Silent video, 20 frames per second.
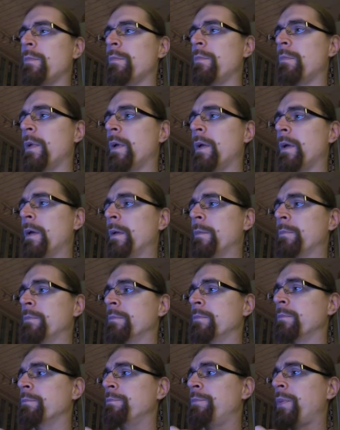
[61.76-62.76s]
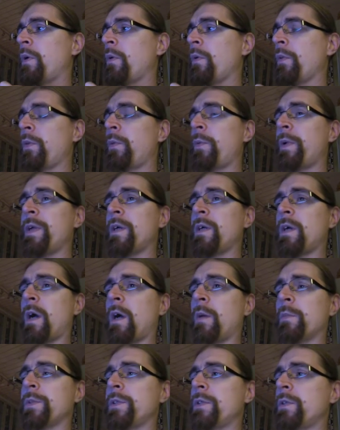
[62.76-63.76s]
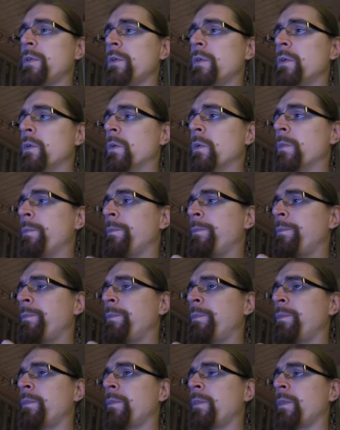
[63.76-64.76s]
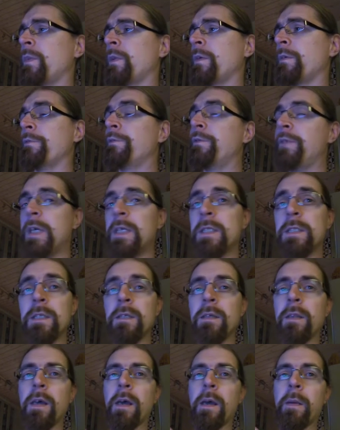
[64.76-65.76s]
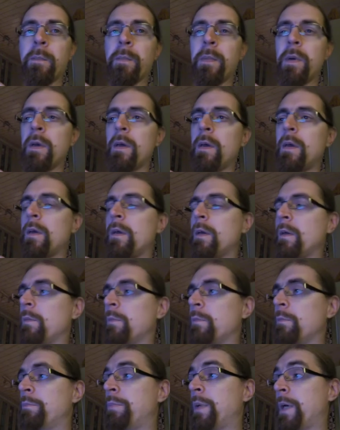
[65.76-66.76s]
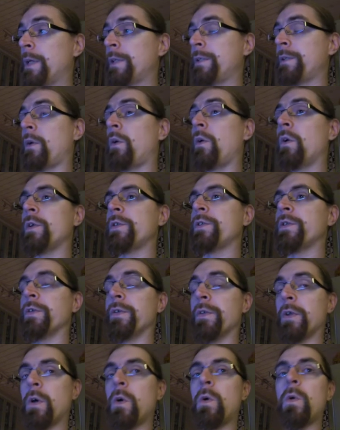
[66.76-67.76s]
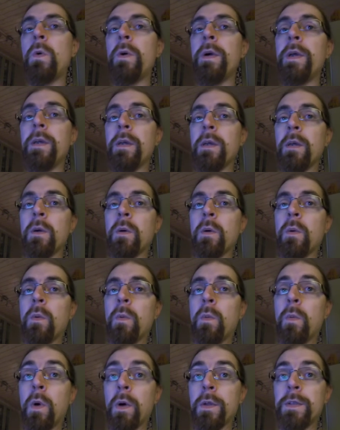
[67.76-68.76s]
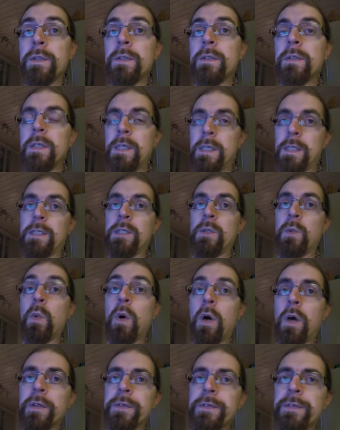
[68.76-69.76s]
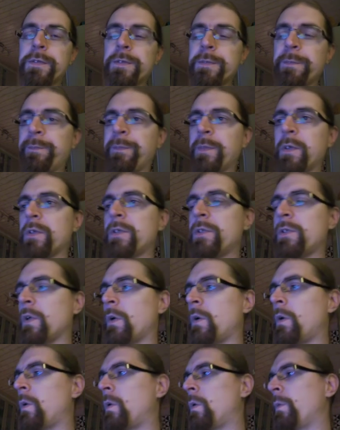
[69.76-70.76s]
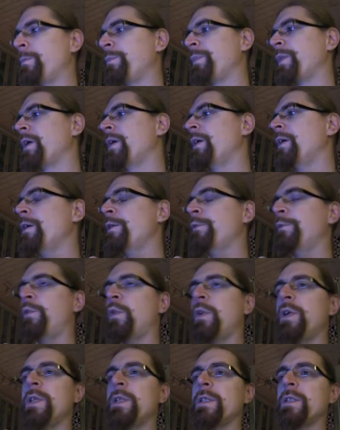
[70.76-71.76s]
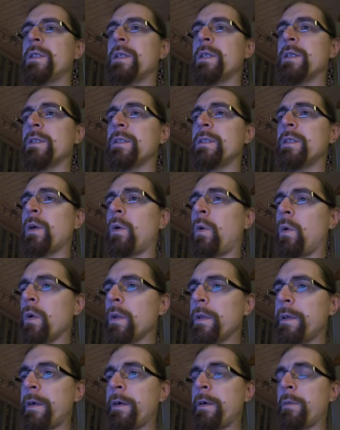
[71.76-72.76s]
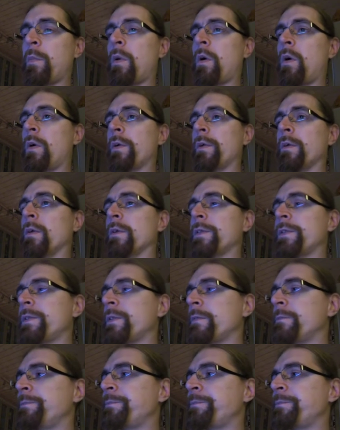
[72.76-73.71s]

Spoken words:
both when it comes to fixing them, but also knowing what is what. So, for instance, the older models,